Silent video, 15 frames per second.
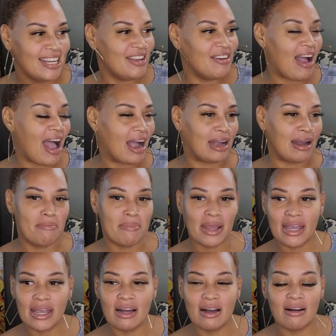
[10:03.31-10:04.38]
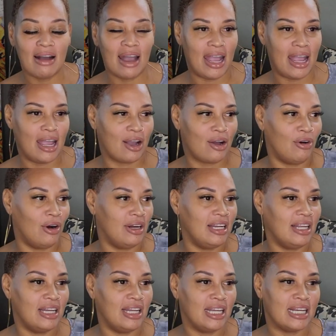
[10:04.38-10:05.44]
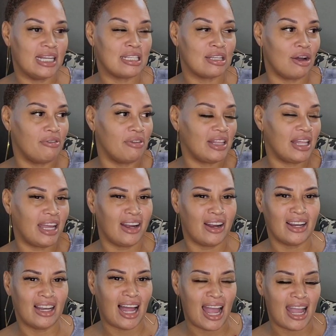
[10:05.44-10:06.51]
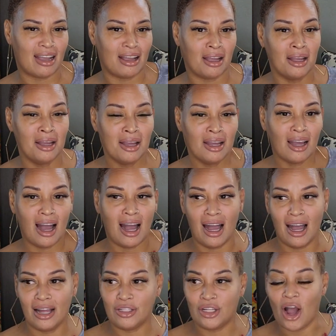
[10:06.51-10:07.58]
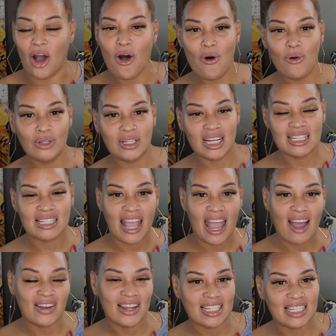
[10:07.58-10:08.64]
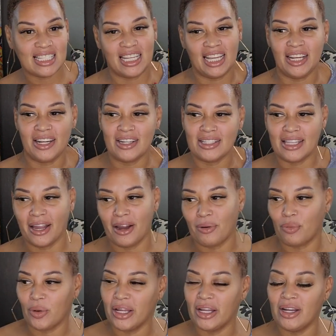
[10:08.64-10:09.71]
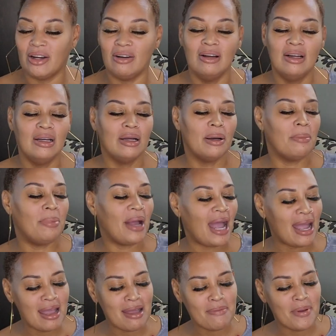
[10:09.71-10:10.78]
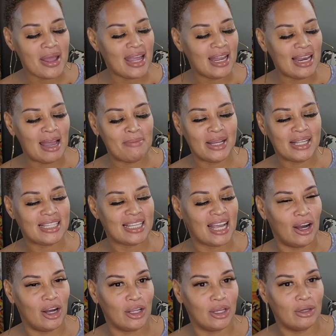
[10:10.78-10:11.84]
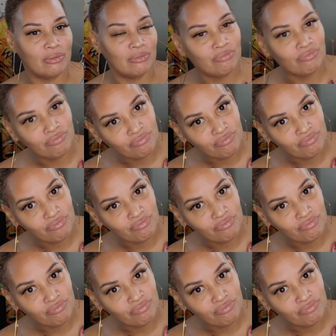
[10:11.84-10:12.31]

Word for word: You got Camille and Cornelius over there. Like, uh, don't discount his tears. They're real. Baby, let me tell you.